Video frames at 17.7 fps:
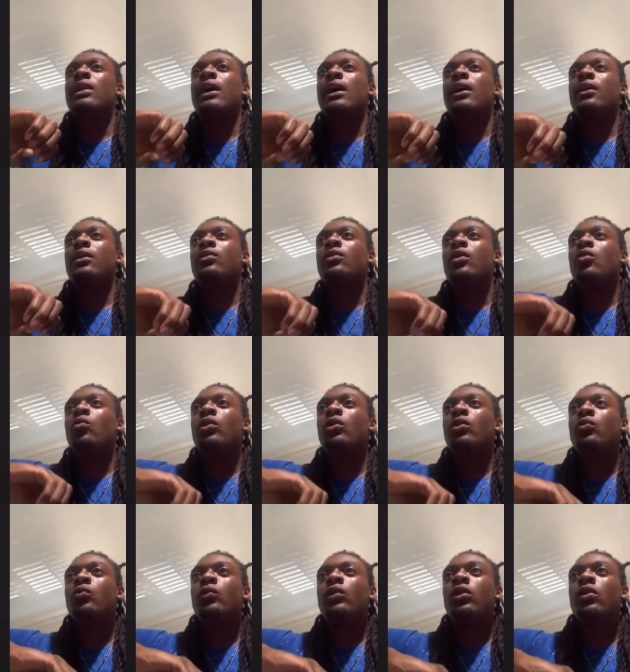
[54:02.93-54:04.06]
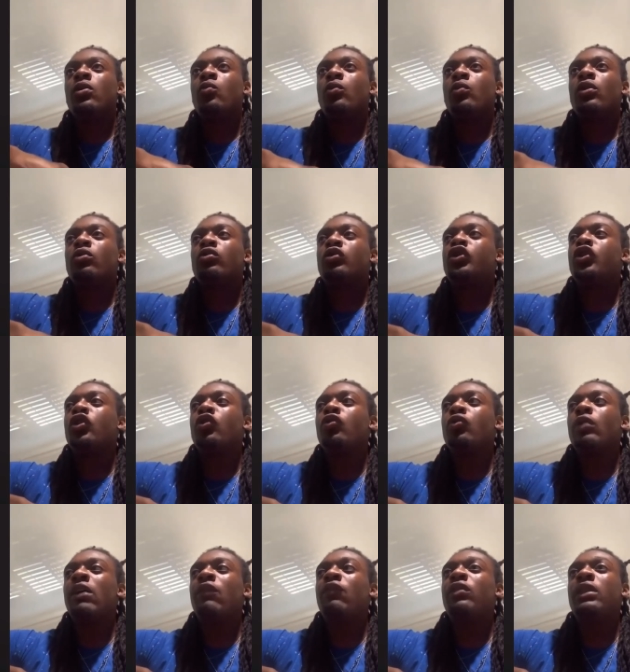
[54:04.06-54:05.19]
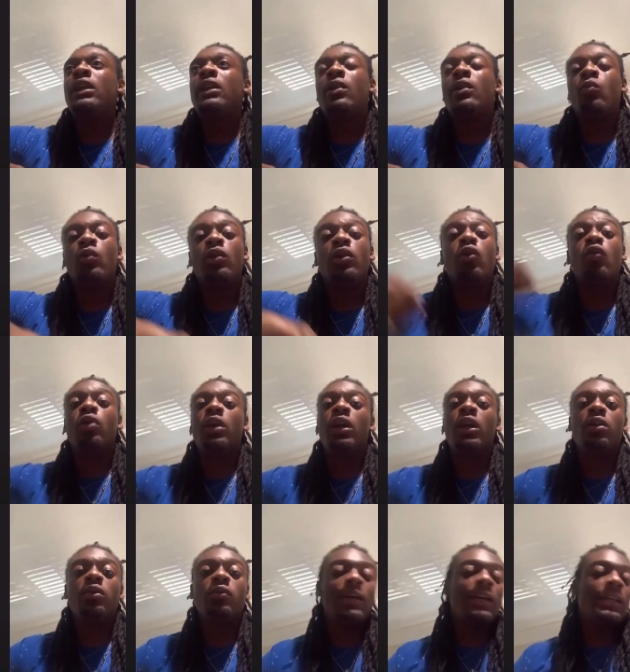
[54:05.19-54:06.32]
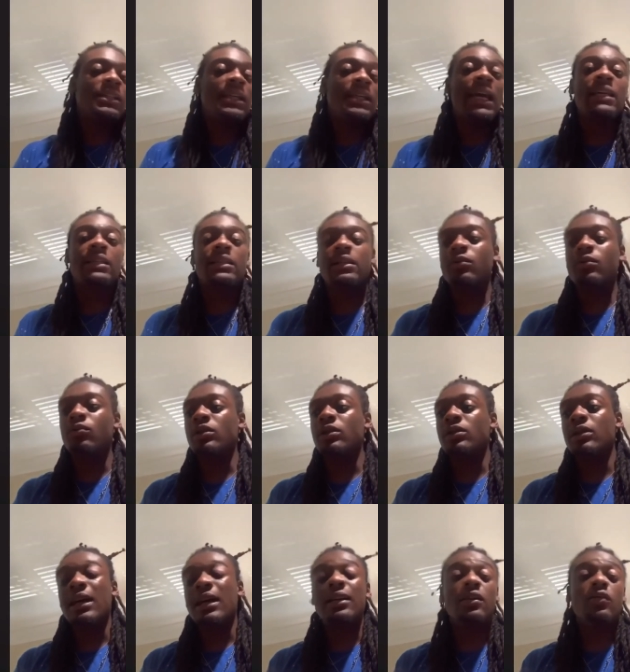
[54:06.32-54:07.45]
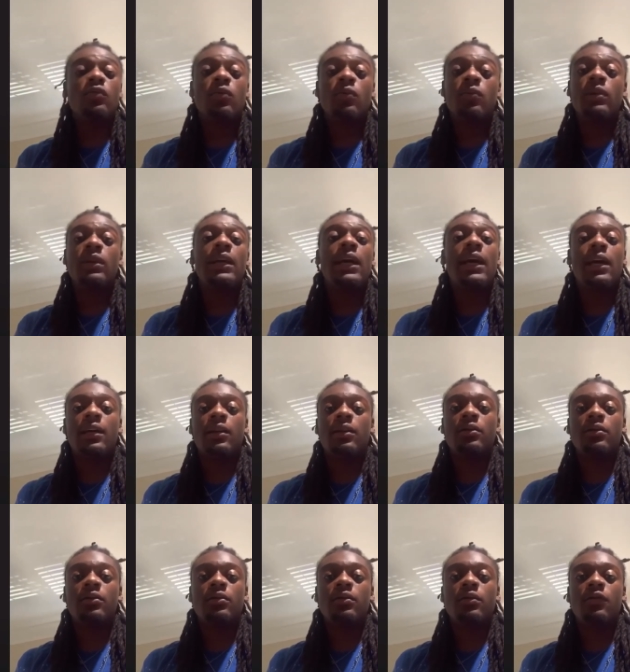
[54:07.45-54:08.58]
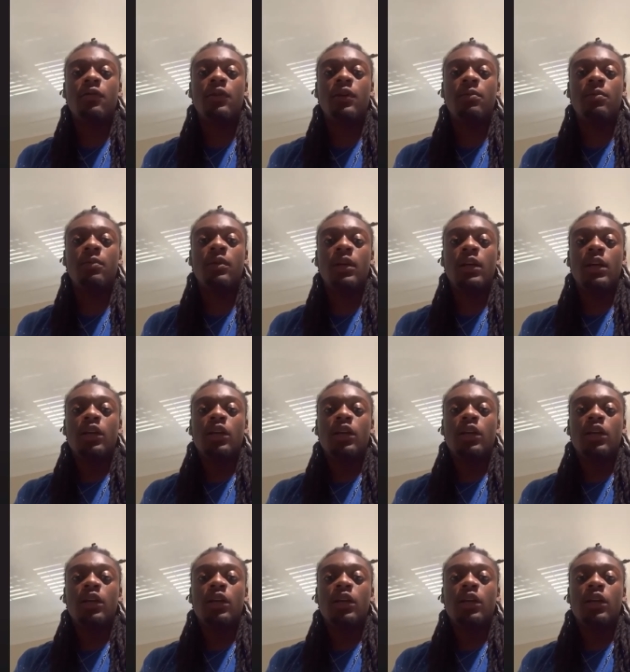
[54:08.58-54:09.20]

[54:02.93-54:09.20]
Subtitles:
you know, we gonna show you everything that we gonna give you at Jackson. It was just like, this what we got. You feel me? So